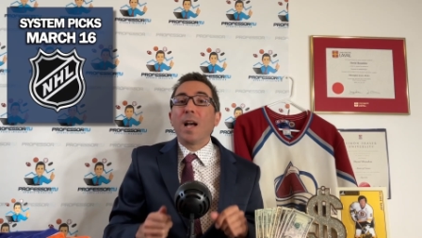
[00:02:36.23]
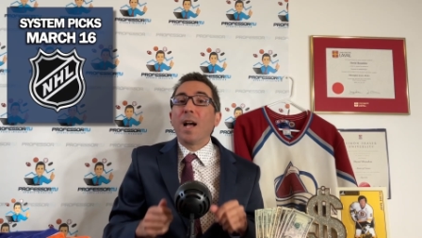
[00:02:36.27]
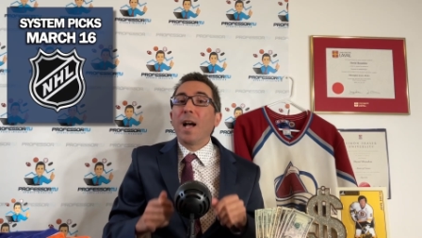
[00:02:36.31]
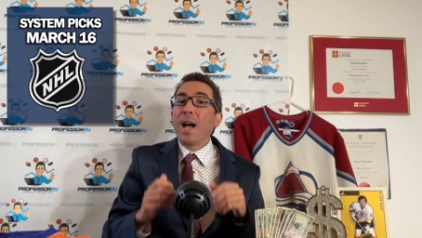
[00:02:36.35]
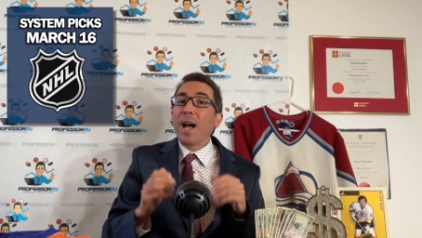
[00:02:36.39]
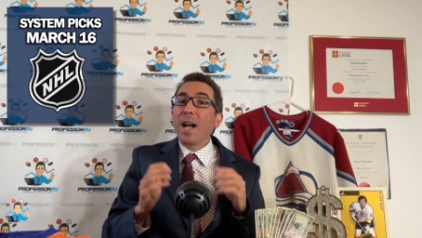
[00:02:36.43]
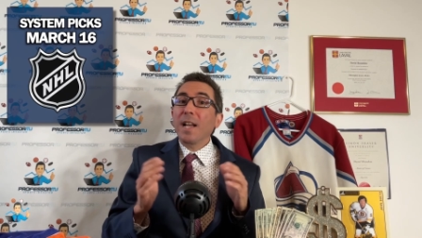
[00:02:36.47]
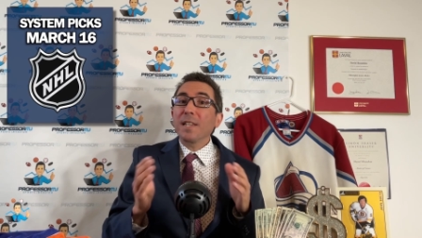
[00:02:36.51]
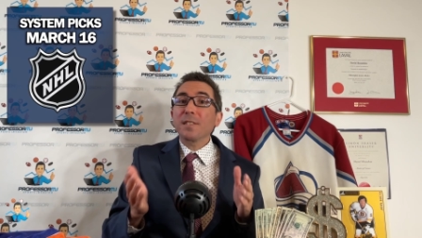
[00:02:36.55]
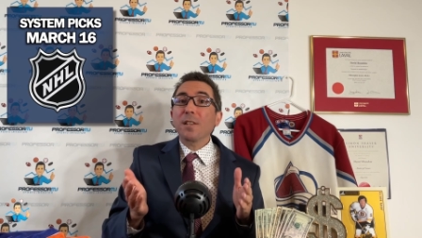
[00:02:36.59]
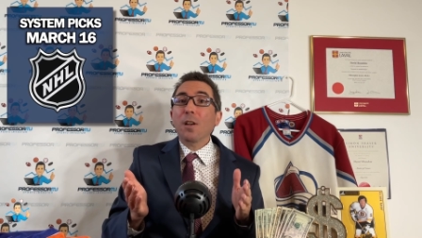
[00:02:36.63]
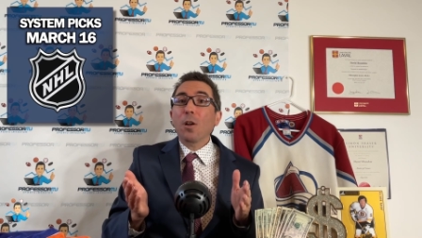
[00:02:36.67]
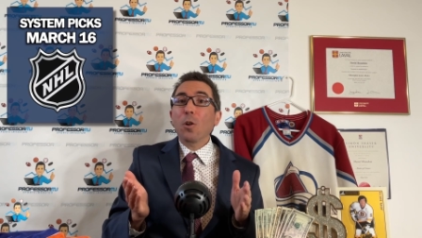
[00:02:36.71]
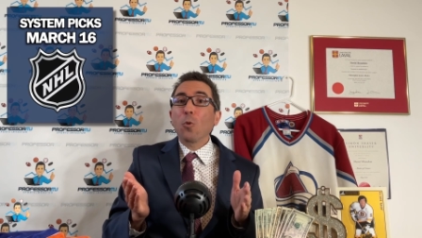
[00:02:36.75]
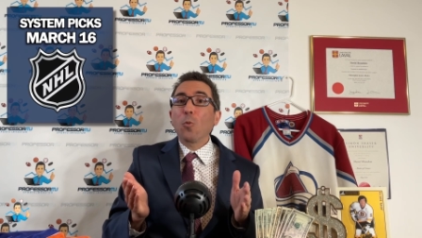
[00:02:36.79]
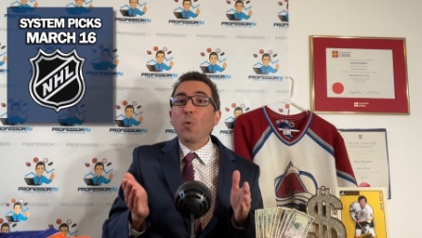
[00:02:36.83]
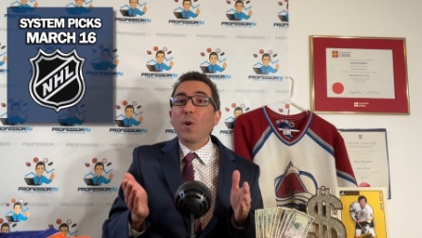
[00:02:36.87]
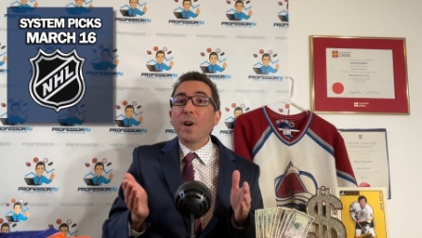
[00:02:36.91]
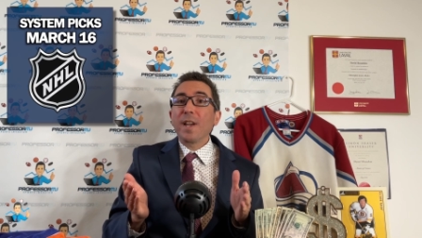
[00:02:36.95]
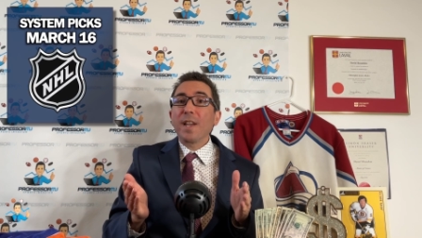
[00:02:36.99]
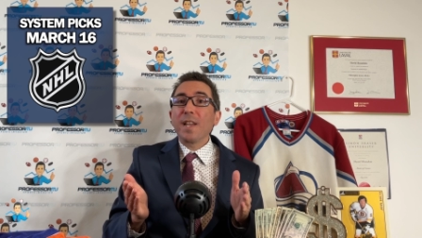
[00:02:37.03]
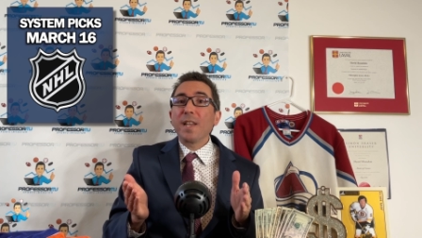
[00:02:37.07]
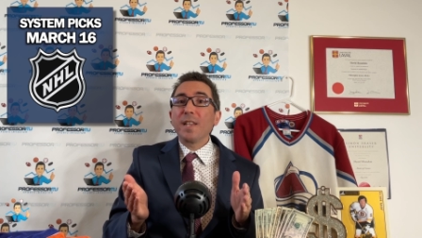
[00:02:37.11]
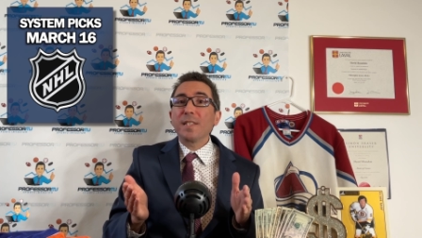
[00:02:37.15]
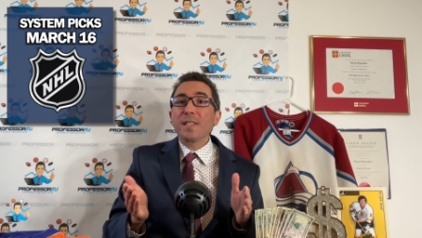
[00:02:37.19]
As
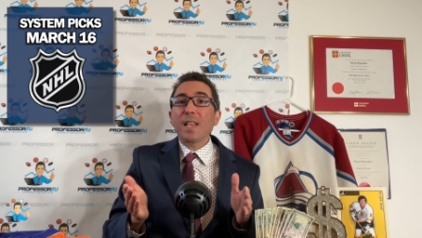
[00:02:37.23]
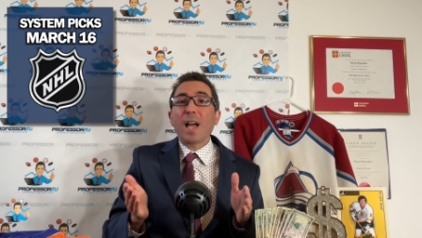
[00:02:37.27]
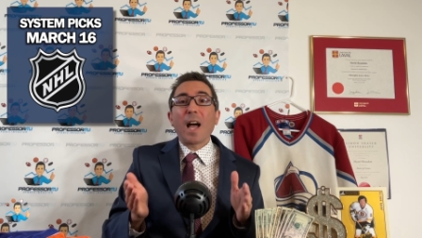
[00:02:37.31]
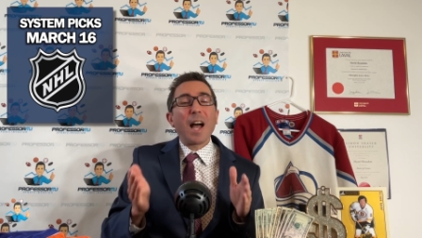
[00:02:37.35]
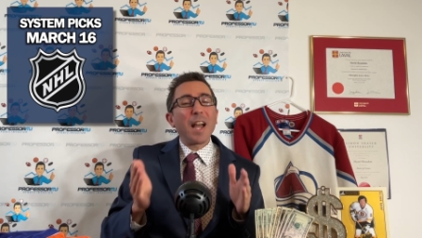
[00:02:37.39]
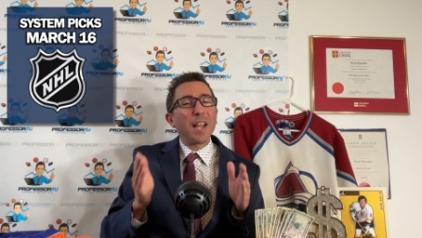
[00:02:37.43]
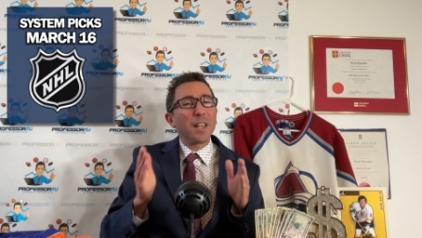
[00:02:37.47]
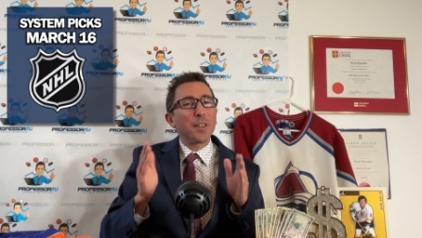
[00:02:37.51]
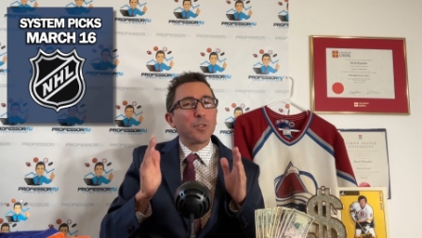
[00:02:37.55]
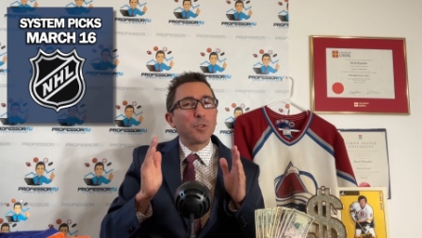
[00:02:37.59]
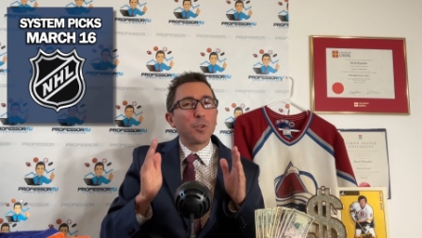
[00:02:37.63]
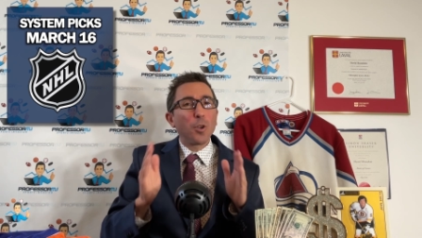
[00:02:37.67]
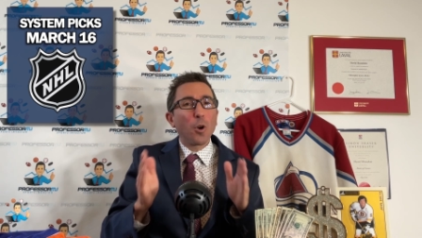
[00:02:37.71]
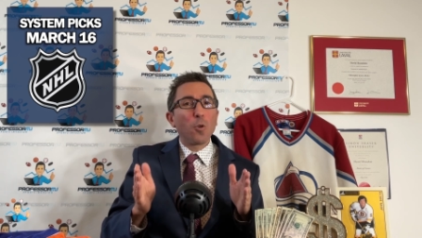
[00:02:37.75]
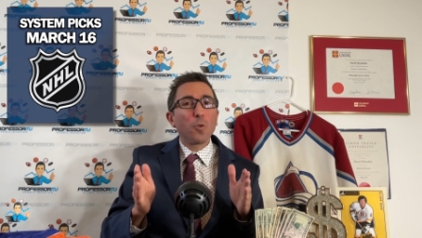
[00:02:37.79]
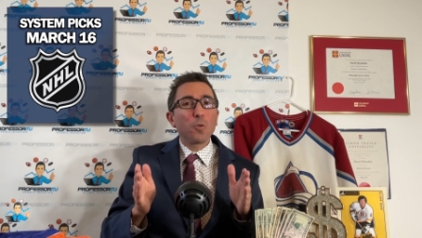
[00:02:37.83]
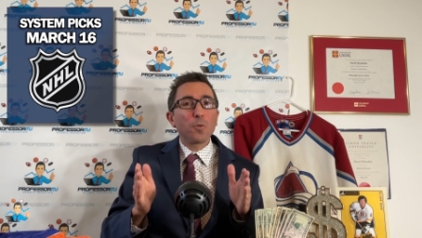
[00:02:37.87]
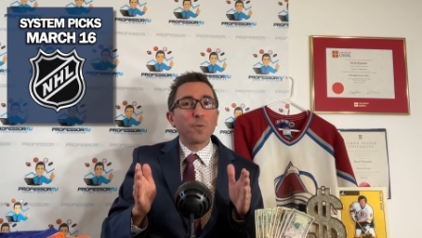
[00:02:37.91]
always, I don't